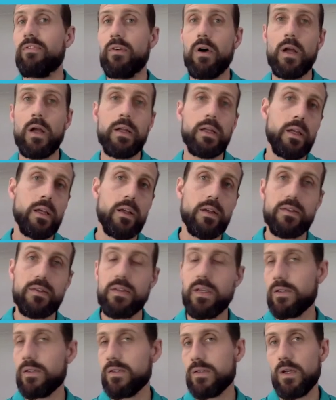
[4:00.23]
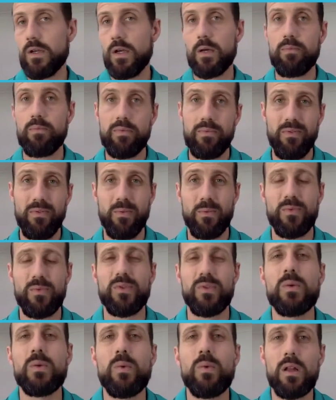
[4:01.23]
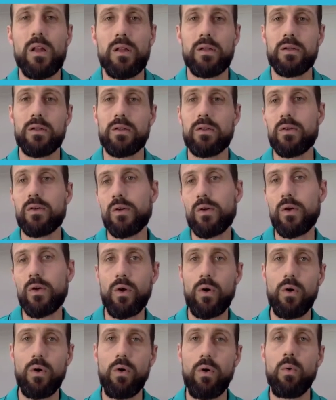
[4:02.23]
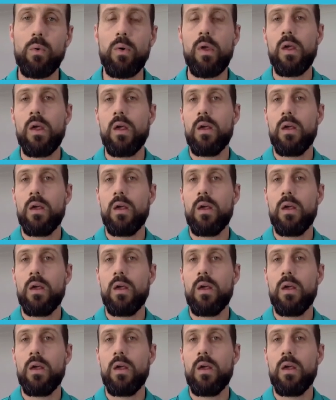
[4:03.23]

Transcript: finding us. Our site performed really well in Google.